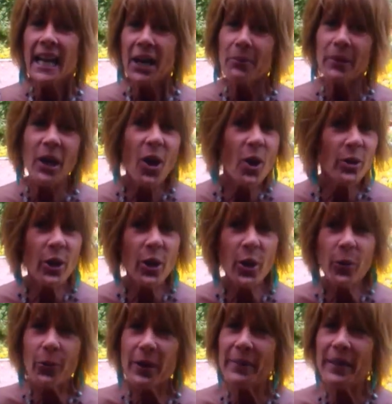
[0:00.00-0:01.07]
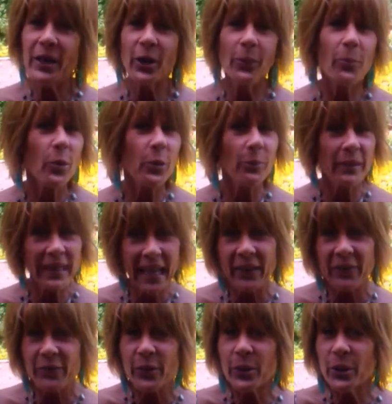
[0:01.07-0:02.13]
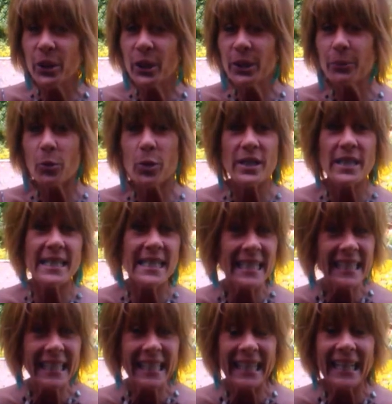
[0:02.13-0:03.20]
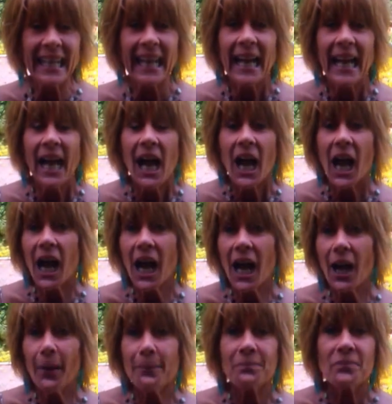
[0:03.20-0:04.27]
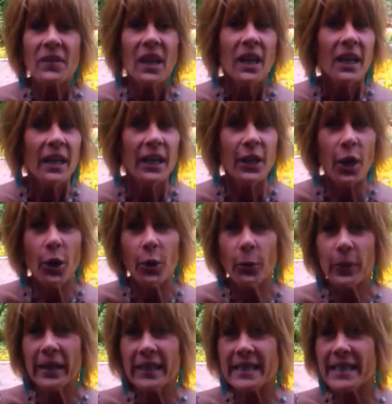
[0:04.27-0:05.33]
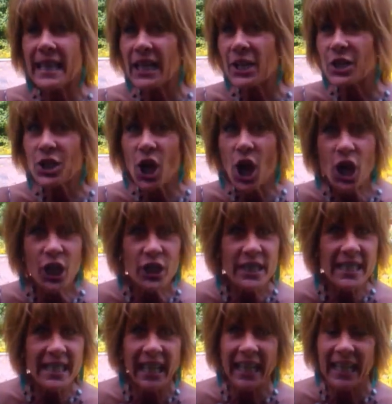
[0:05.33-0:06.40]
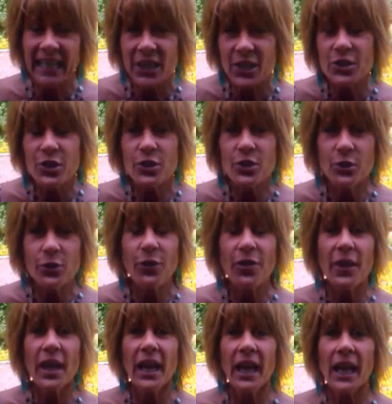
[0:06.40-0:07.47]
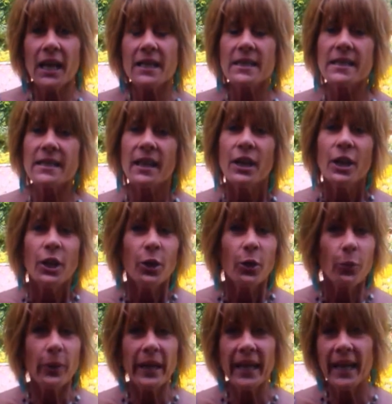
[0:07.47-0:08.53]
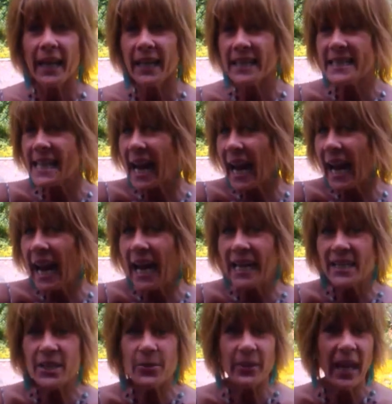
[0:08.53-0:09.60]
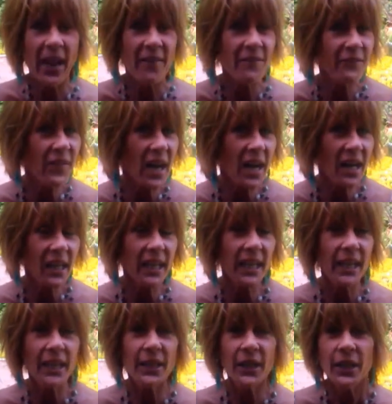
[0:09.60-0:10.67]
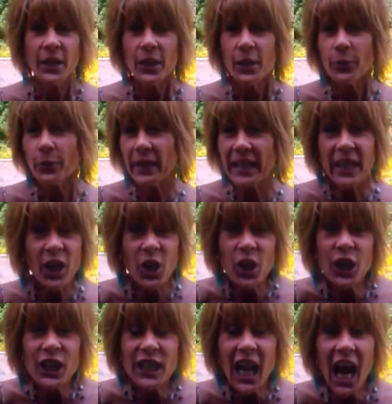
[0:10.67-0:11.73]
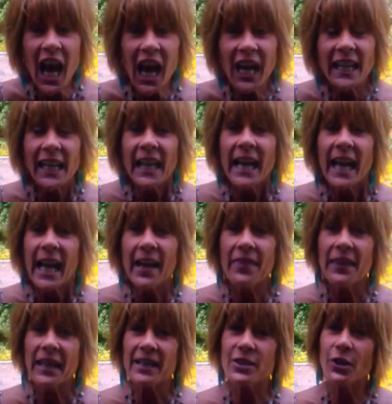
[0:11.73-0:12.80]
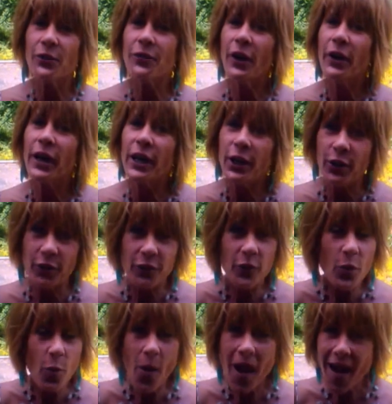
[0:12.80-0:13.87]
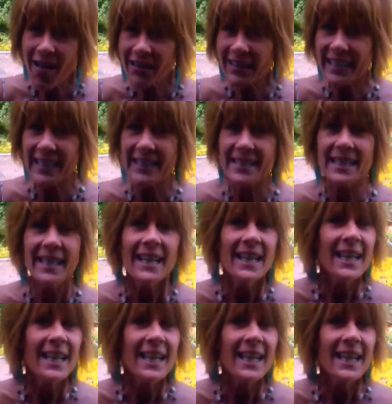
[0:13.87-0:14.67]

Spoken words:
And we all know women are more playful and more silly. We sing songs to get kids to do things. We dance, we have fun, we giggle a lot. And these are very youthful qualities.